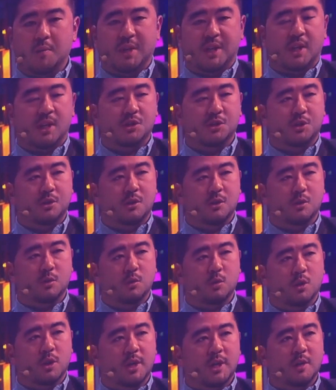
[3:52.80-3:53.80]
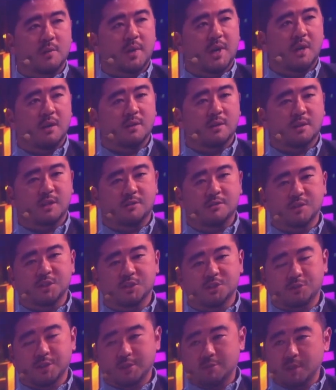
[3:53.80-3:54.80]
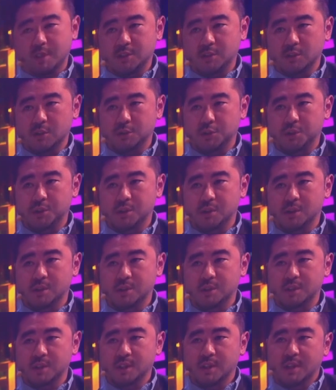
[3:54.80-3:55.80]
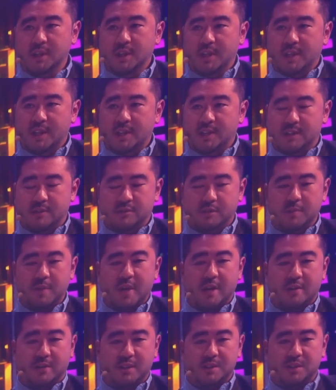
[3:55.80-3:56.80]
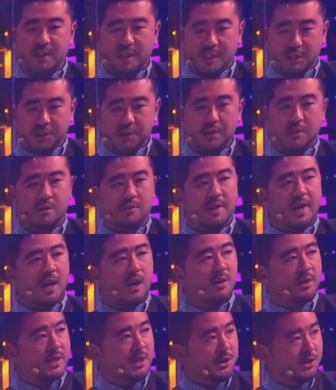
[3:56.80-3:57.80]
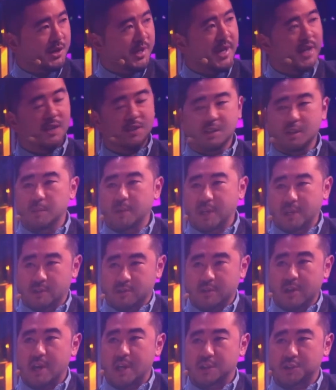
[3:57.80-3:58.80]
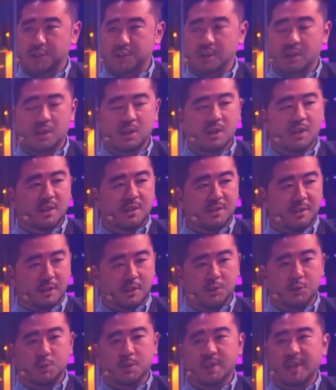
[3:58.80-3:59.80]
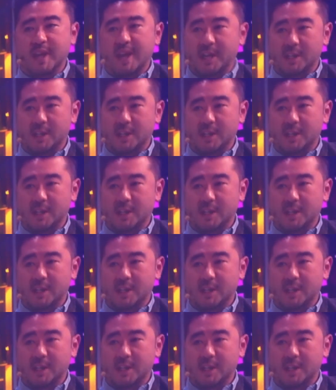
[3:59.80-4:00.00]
because you're worried about different screen resolutions and different manifestations of how each handset manufacturer deals with the